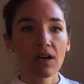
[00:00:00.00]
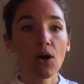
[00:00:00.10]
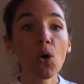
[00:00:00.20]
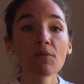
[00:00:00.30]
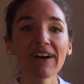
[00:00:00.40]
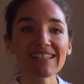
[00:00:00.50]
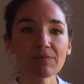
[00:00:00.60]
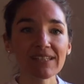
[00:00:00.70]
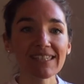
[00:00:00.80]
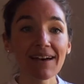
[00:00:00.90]

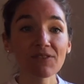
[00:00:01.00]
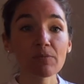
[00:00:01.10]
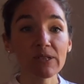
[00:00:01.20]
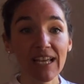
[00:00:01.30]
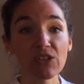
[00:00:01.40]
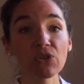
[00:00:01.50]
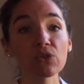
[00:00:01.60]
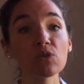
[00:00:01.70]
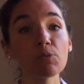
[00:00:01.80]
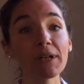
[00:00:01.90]
Co-investments have the potential
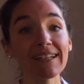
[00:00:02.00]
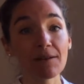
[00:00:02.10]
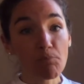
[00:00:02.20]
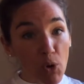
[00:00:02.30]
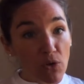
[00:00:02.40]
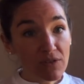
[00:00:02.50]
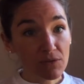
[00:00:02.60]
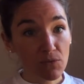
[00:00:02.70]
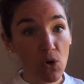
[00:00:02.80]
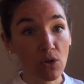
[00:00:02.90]
to play an important
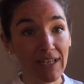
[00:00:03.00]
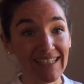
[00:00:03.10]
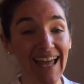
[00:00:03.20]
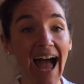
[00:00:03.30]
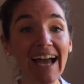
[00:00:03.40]
role in